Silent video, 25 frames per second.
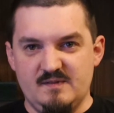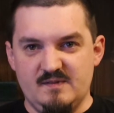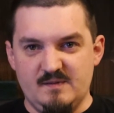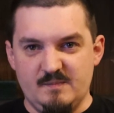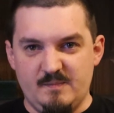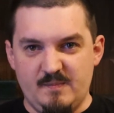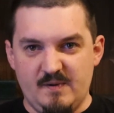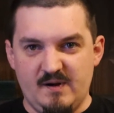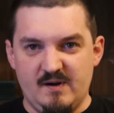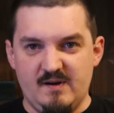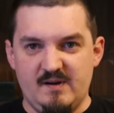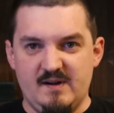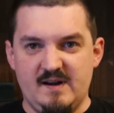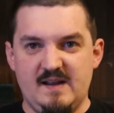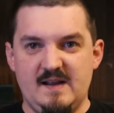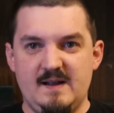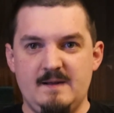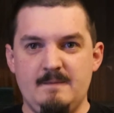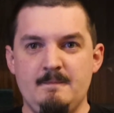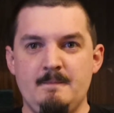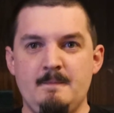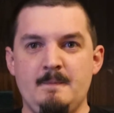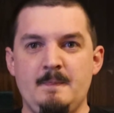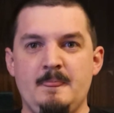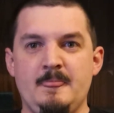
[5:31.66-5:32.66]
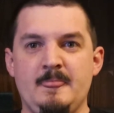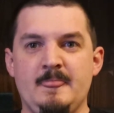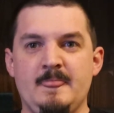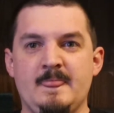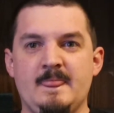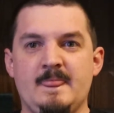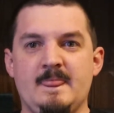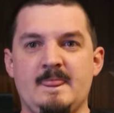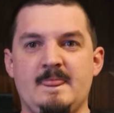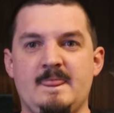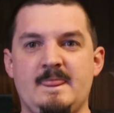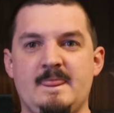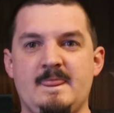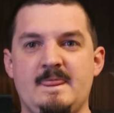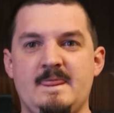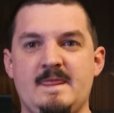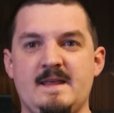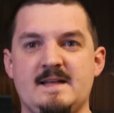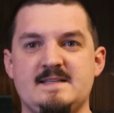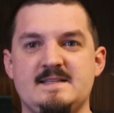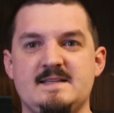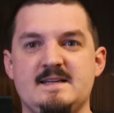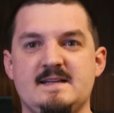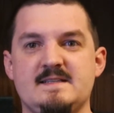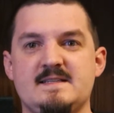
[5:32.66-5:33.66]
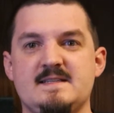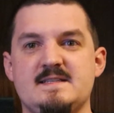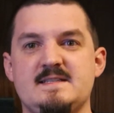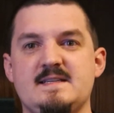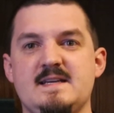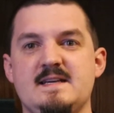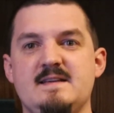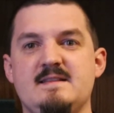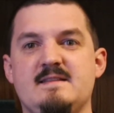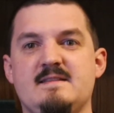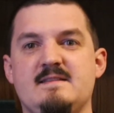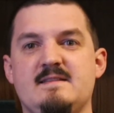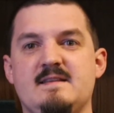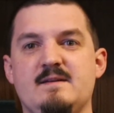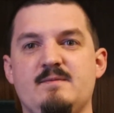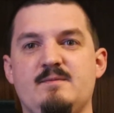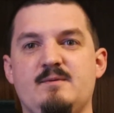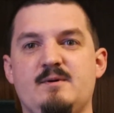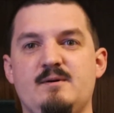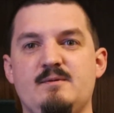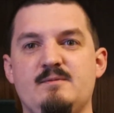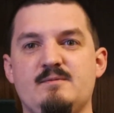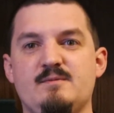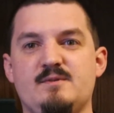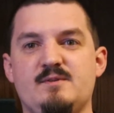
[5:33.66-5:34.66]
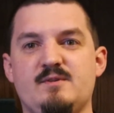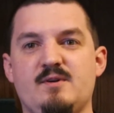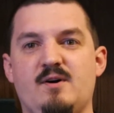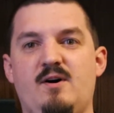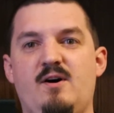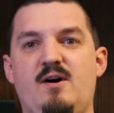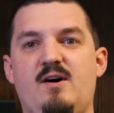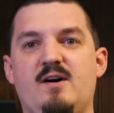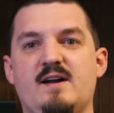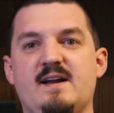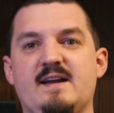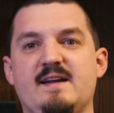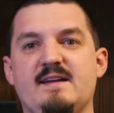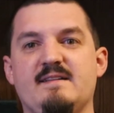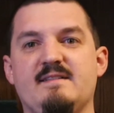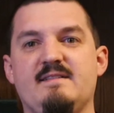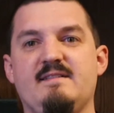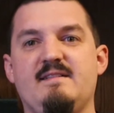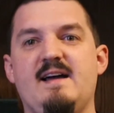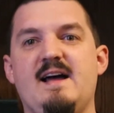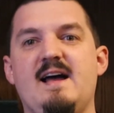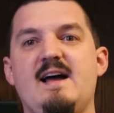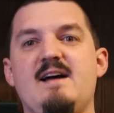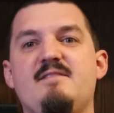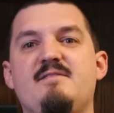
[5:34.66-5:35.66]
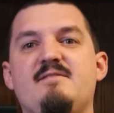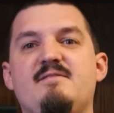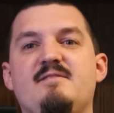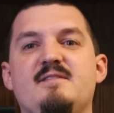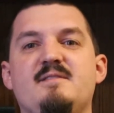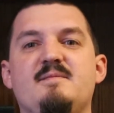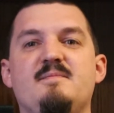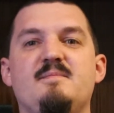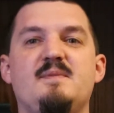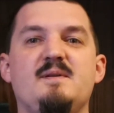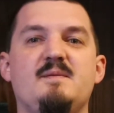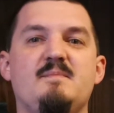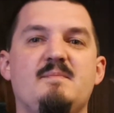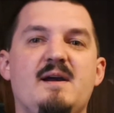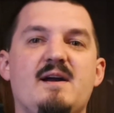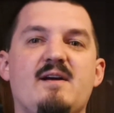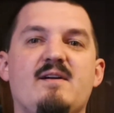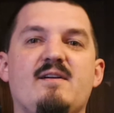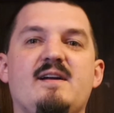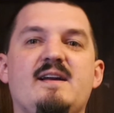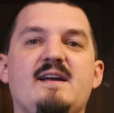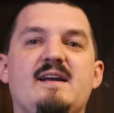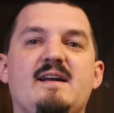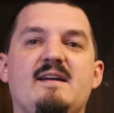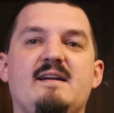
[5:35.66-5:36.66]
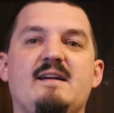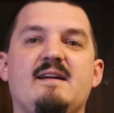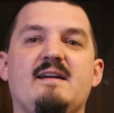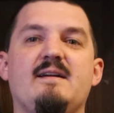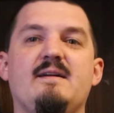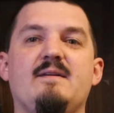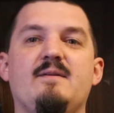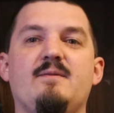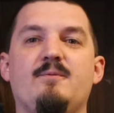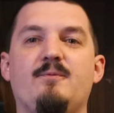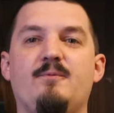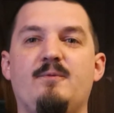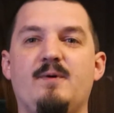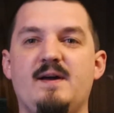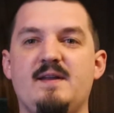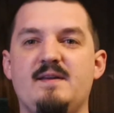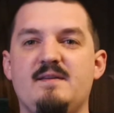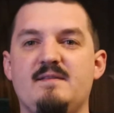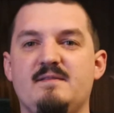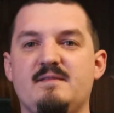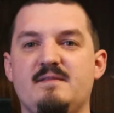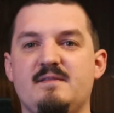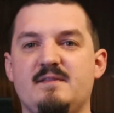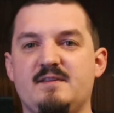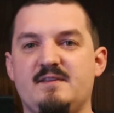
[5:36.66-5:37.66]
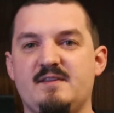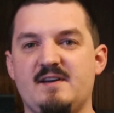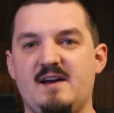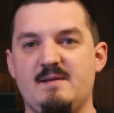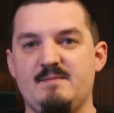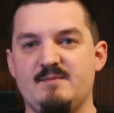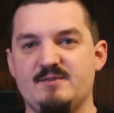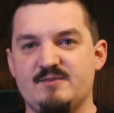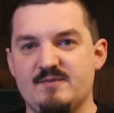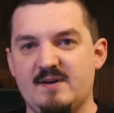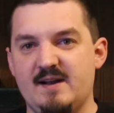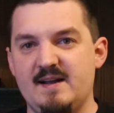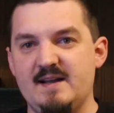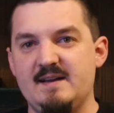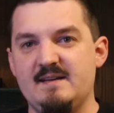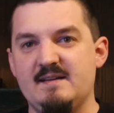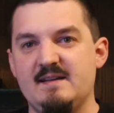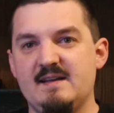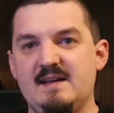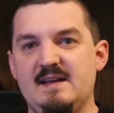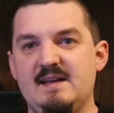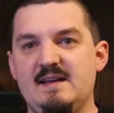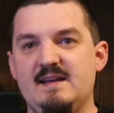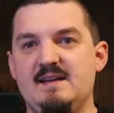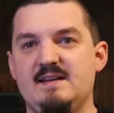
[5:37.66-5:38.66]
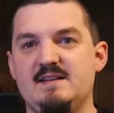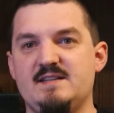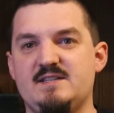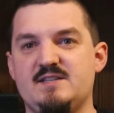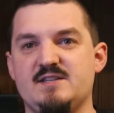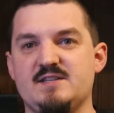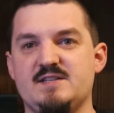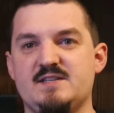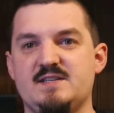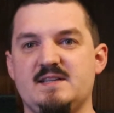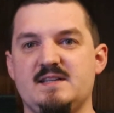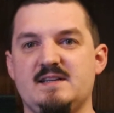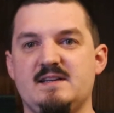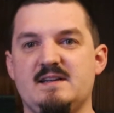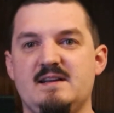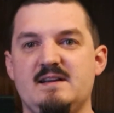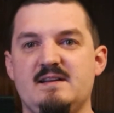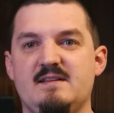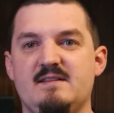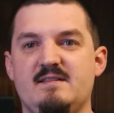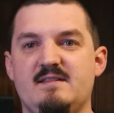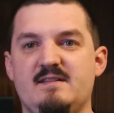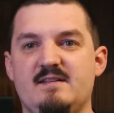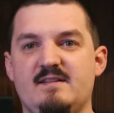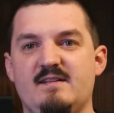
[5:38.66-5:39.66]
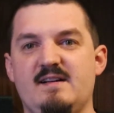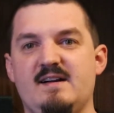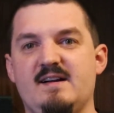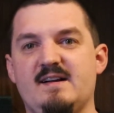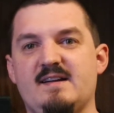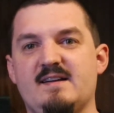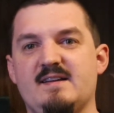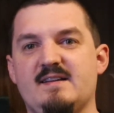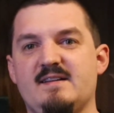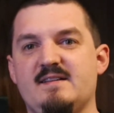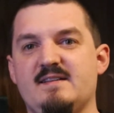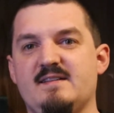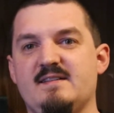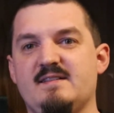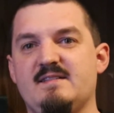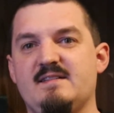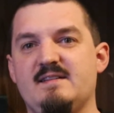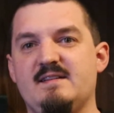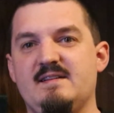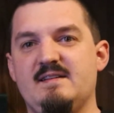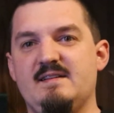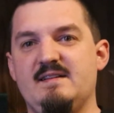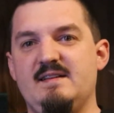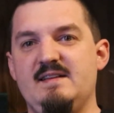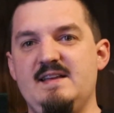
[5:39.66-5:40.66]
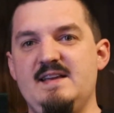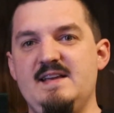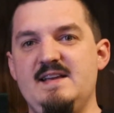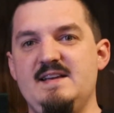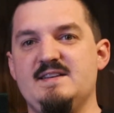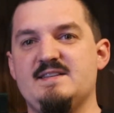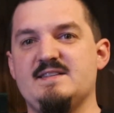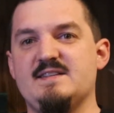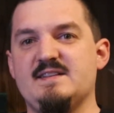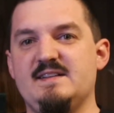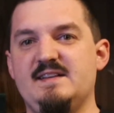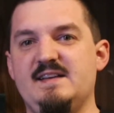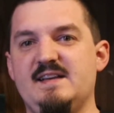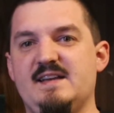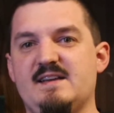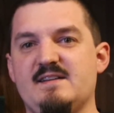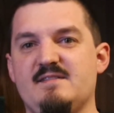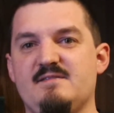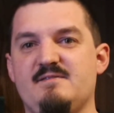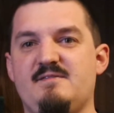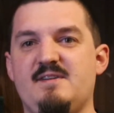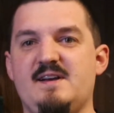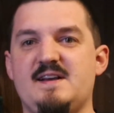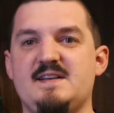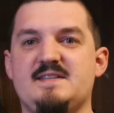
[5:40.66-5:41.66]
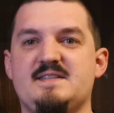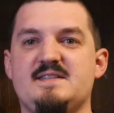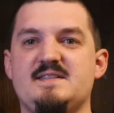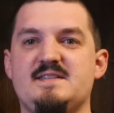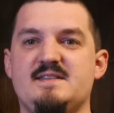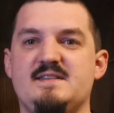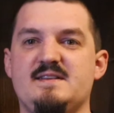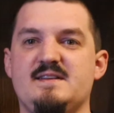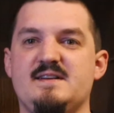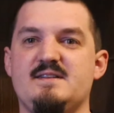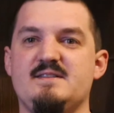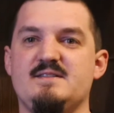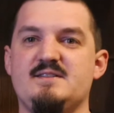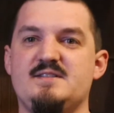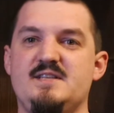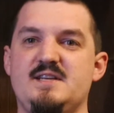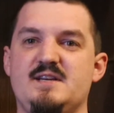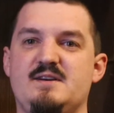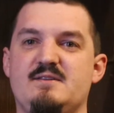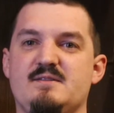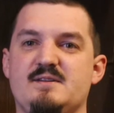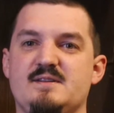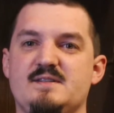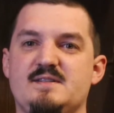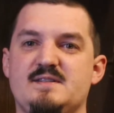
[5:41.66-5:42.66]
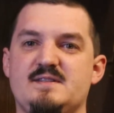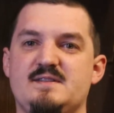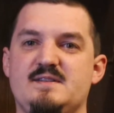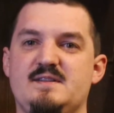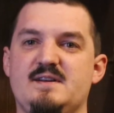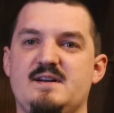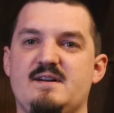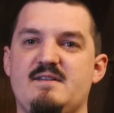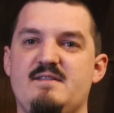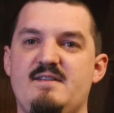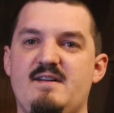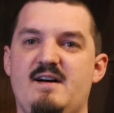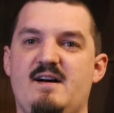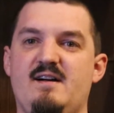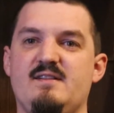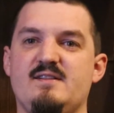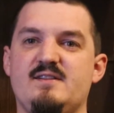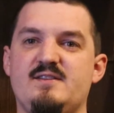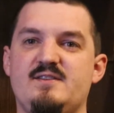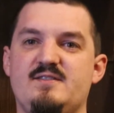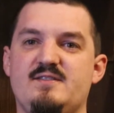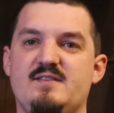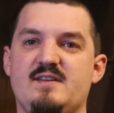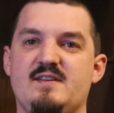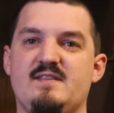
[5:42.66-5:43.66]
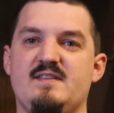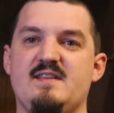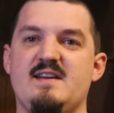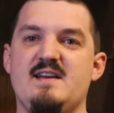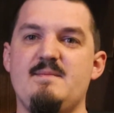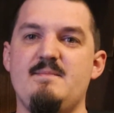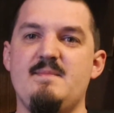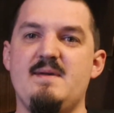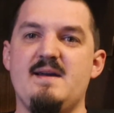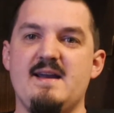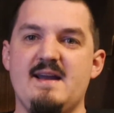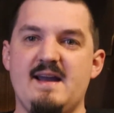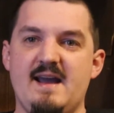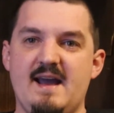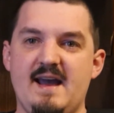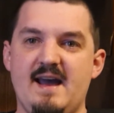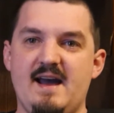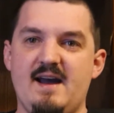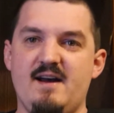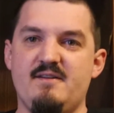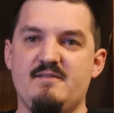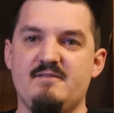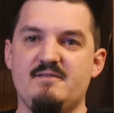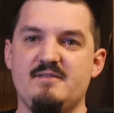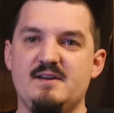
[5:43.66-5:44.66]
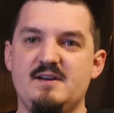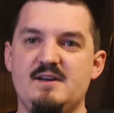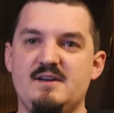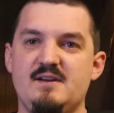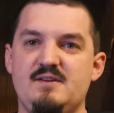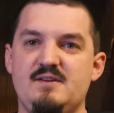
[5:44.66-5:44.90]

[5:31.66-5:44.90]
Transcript: the party. That's not to say that they won't talk and laugh and be merry when the time is right. It's just that they're not going to easily confess their secrets, their knowledge that they may have,